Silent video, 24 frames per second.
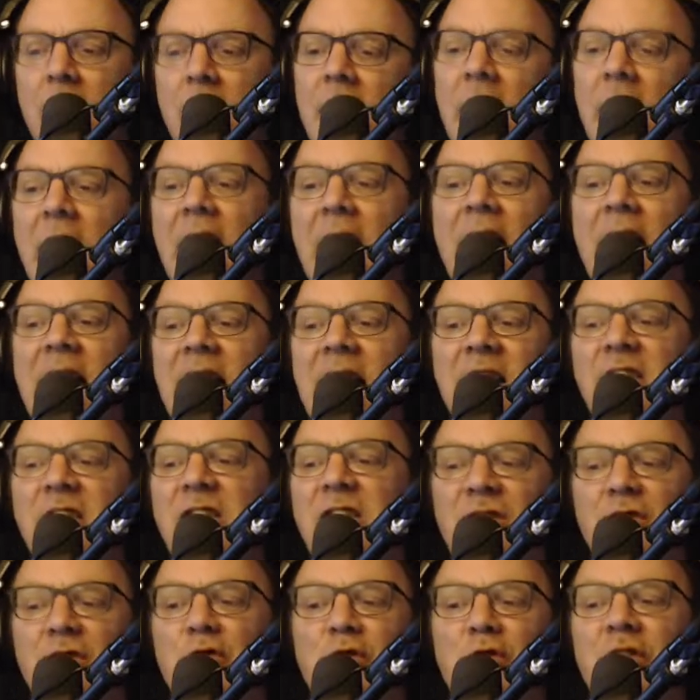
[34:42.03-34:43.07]
And
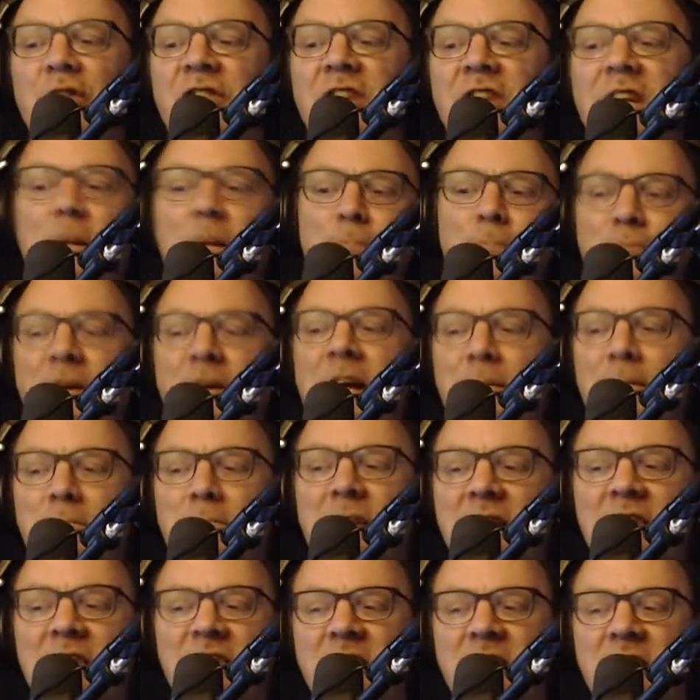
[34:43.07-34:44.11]
so does the Prime
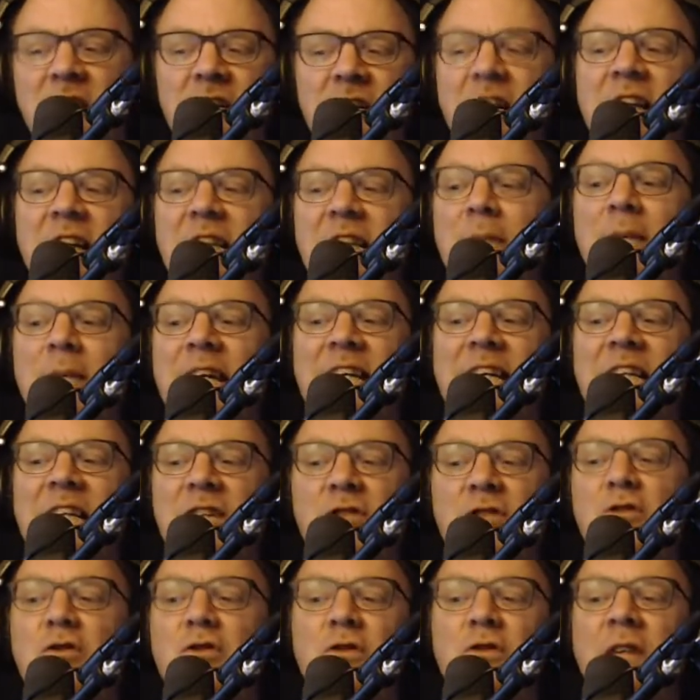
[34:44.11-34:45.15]
Minister and the men
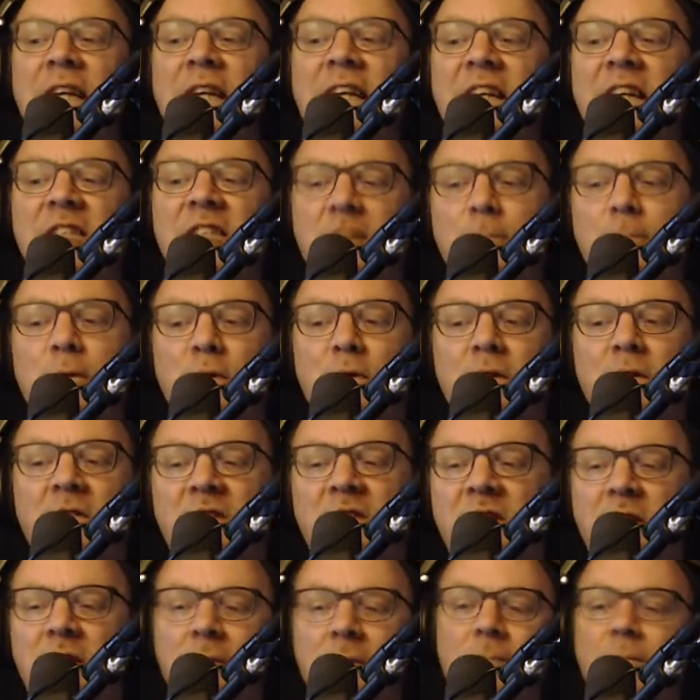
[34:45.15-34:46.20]
who he supports,